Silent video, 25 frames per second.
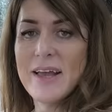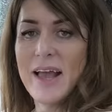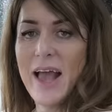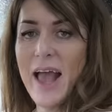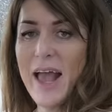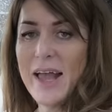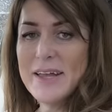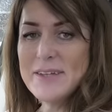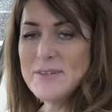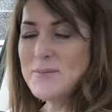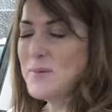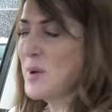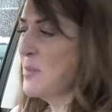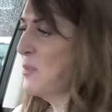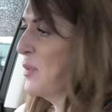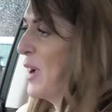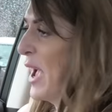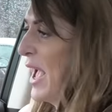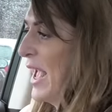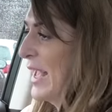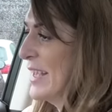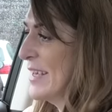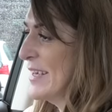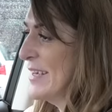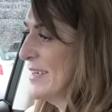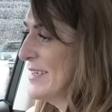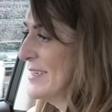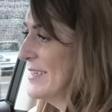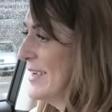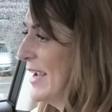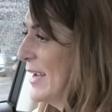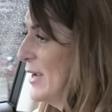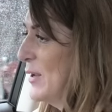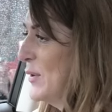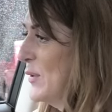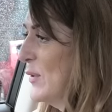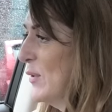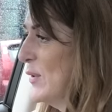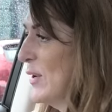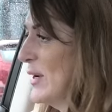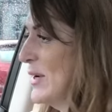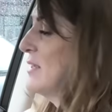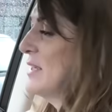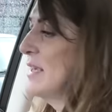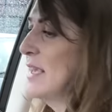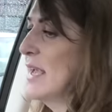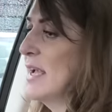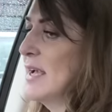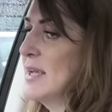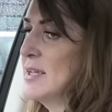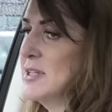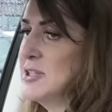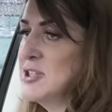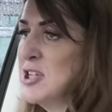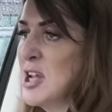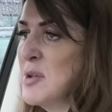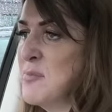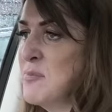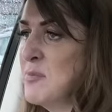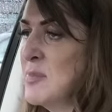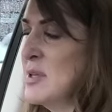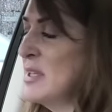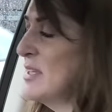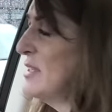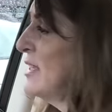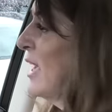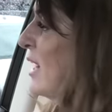And we're back. Hello. The gym is